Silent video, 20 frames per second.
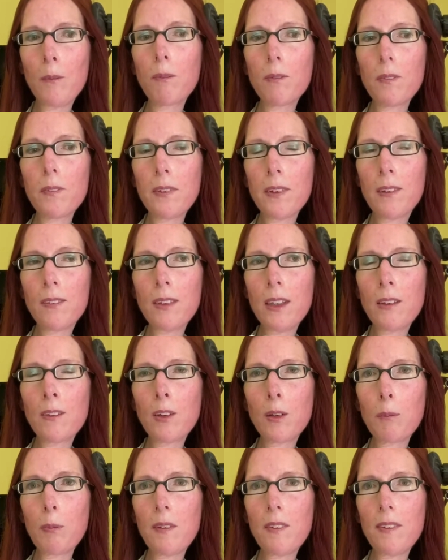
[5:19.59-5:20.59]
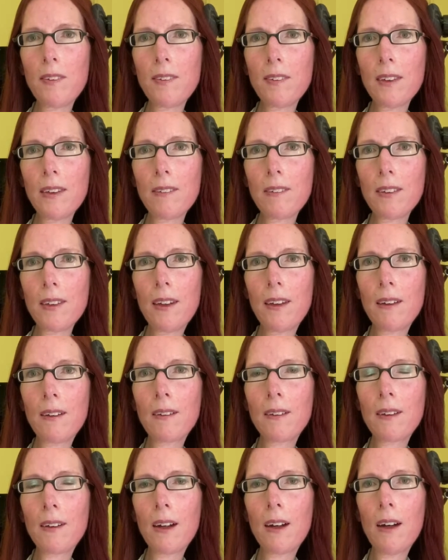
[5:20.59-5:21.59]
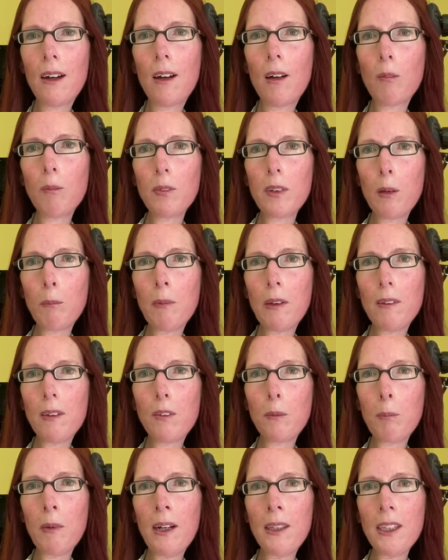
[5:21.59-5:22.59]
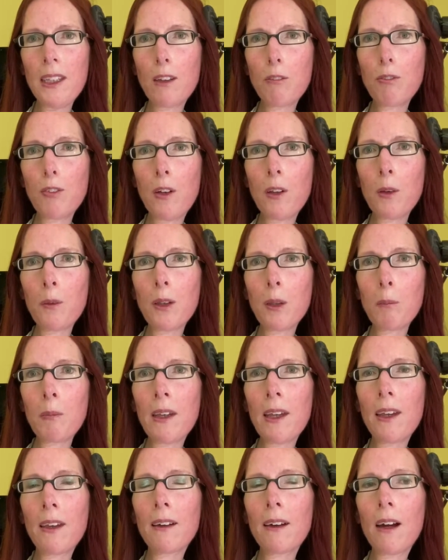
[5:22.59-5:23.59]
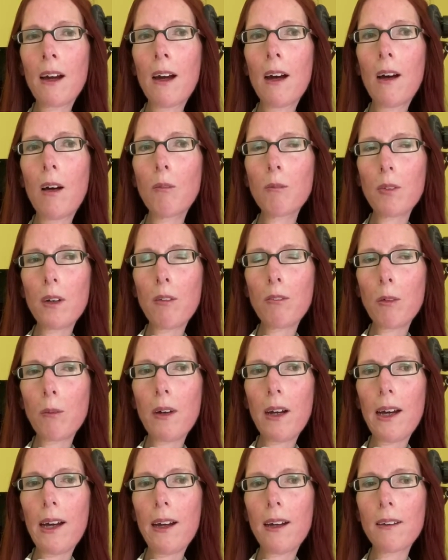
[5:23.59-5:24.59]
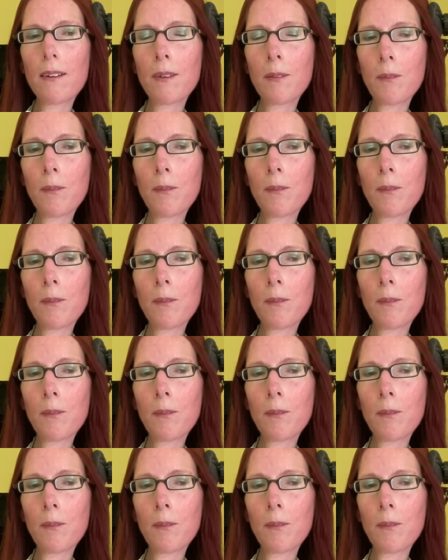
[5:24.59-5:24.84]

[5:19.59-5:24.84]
Continued persisting to give me this money, following me everywhere.